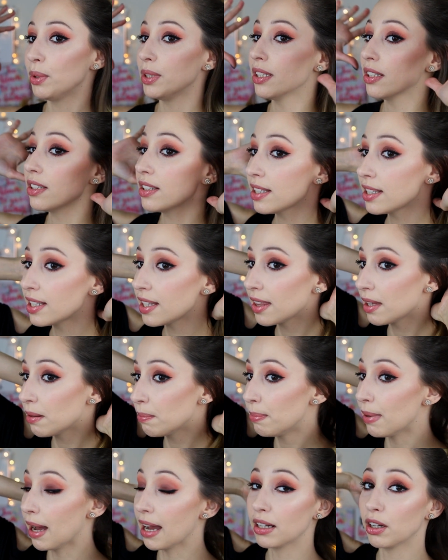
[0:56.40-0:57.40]
we don't see
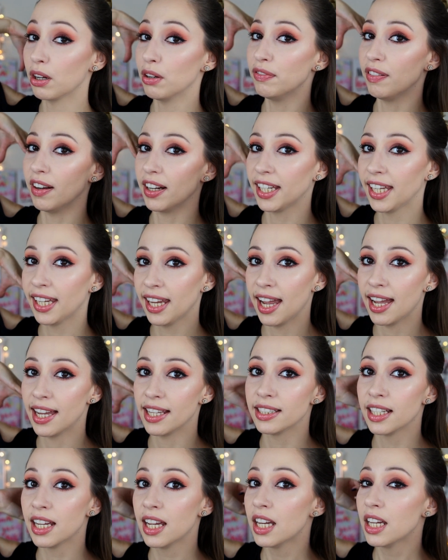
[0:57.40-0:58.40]
the back of our
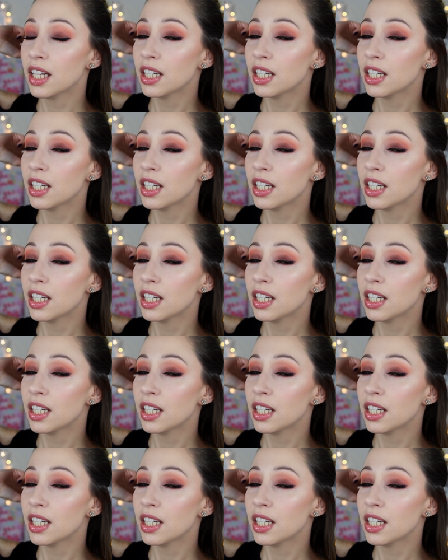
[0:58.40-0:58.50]
head,